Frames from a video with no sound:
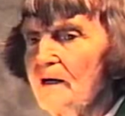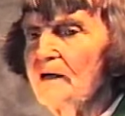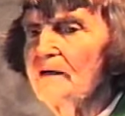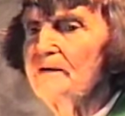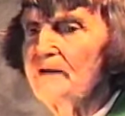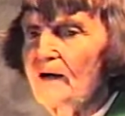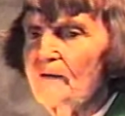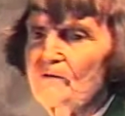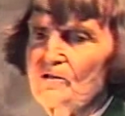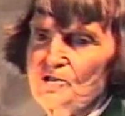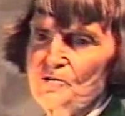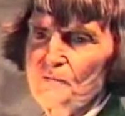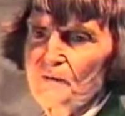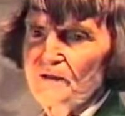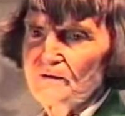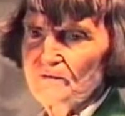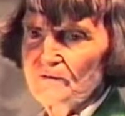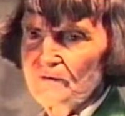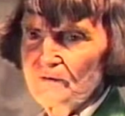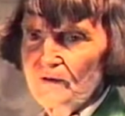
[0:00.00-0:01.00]

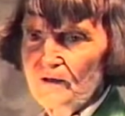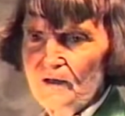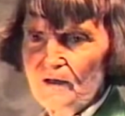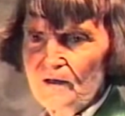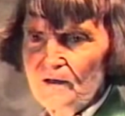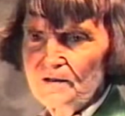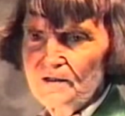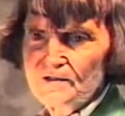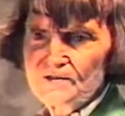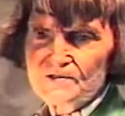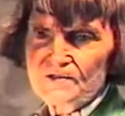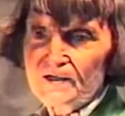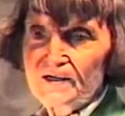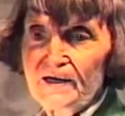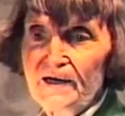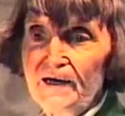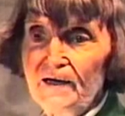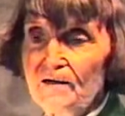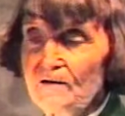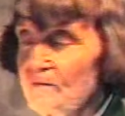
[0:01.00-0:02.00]
nourishment. This is the
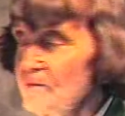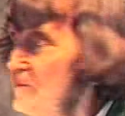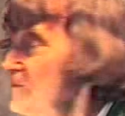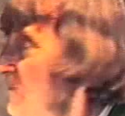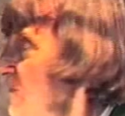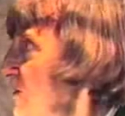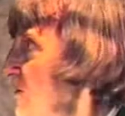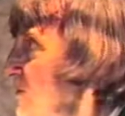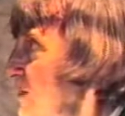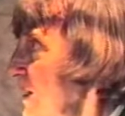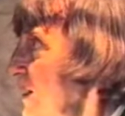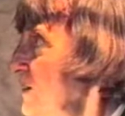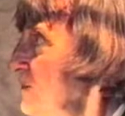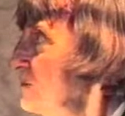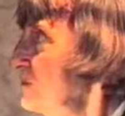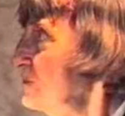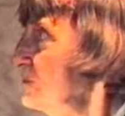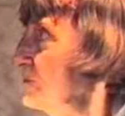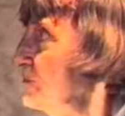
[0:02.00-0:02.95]
key, okay?